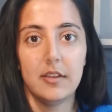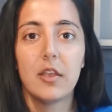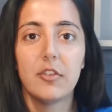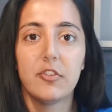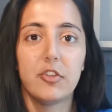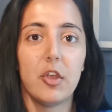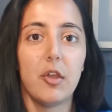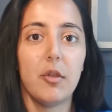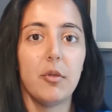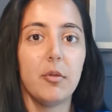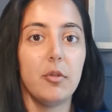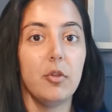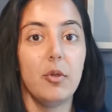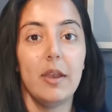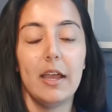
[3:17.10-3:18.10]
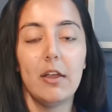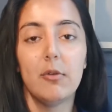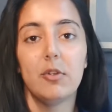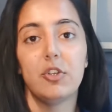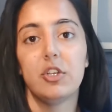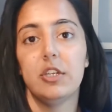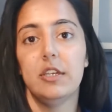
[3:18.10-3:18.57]
So your
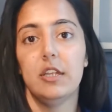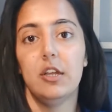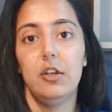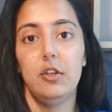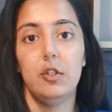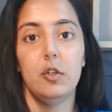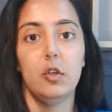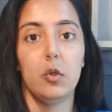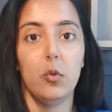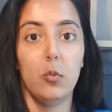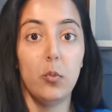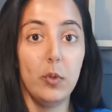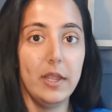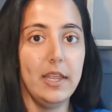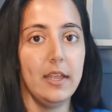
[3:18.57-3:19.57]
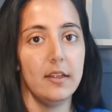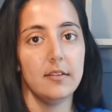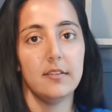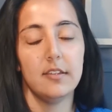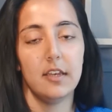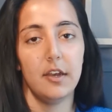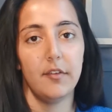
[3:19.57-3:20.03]
language can include we
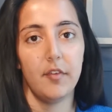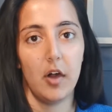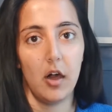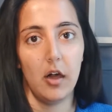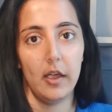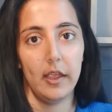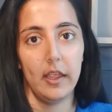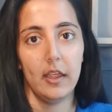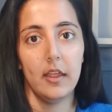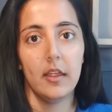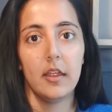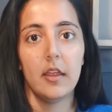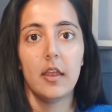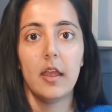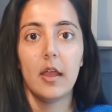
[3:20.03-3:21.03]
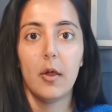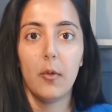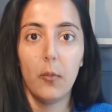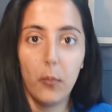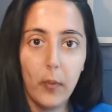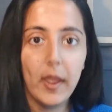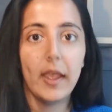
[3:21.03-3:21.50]
instead of I.
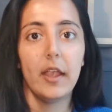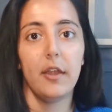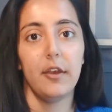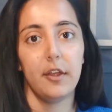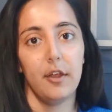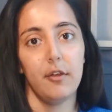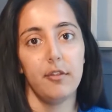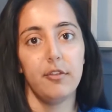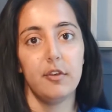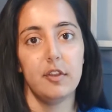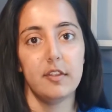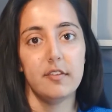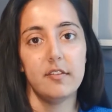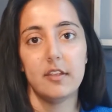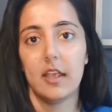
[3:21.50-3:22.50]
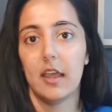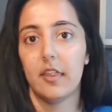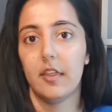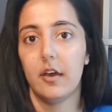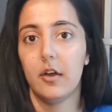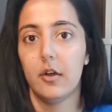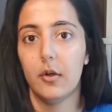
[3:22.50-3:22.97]
We're going to go through this
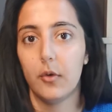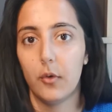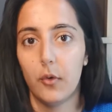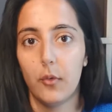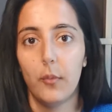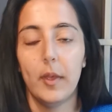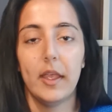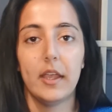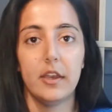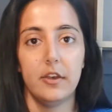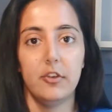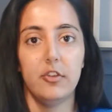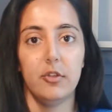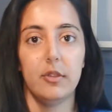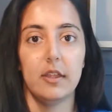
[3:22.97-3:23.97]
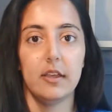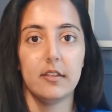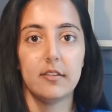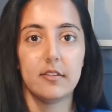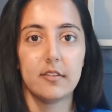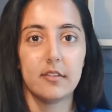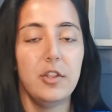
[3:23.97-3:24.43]
together, or we're going to do
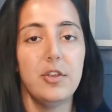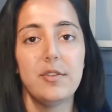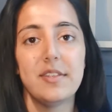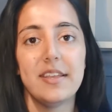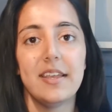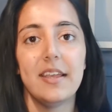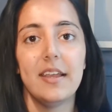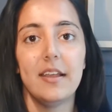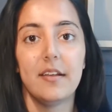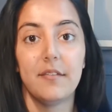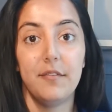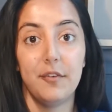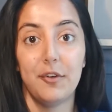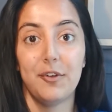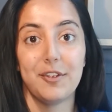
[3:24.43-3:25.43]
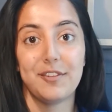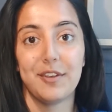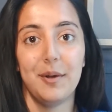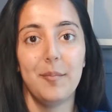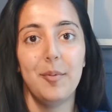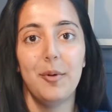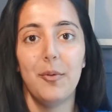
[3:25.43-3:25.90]
this. Using, for
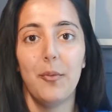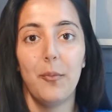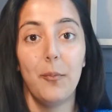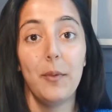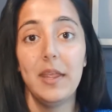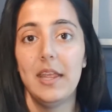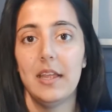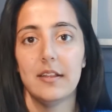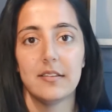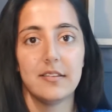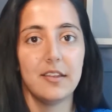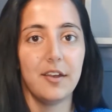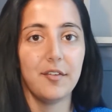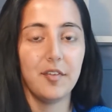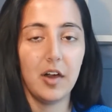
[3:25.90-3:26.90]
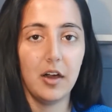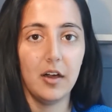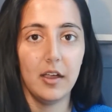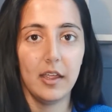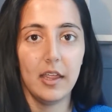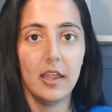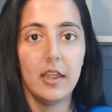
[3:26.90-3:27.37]
example, we instead of
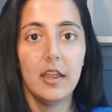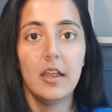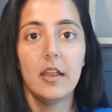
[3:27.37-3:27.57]
I,